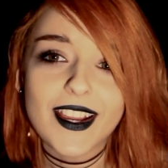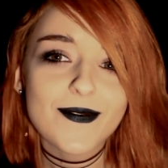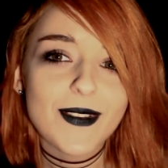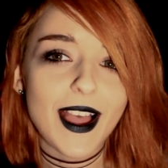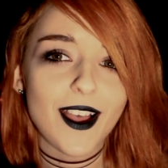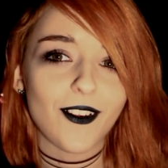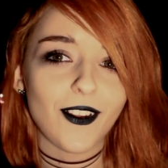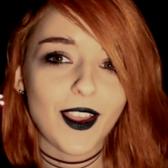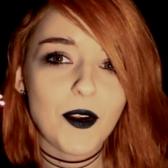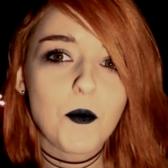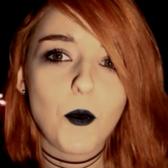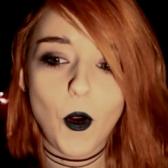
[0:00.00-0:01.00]
I'm having
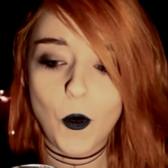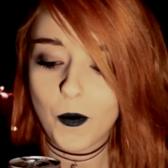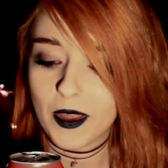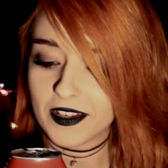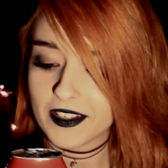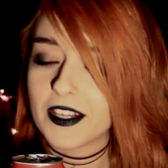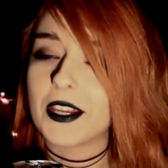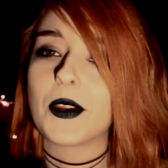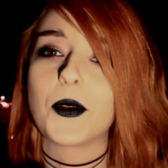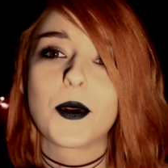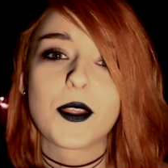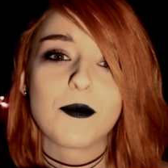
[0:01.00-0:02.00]
a moment
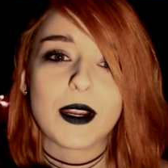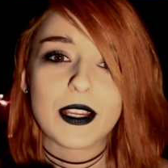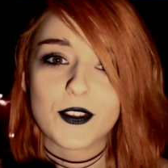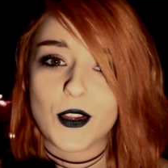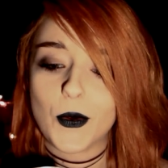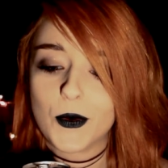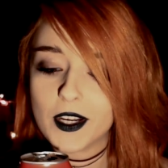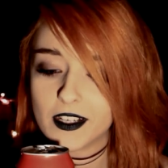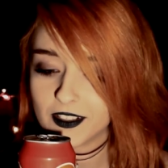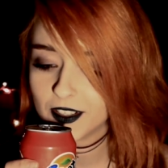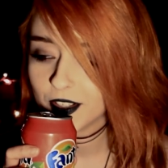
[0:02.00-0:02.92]
here with my soda.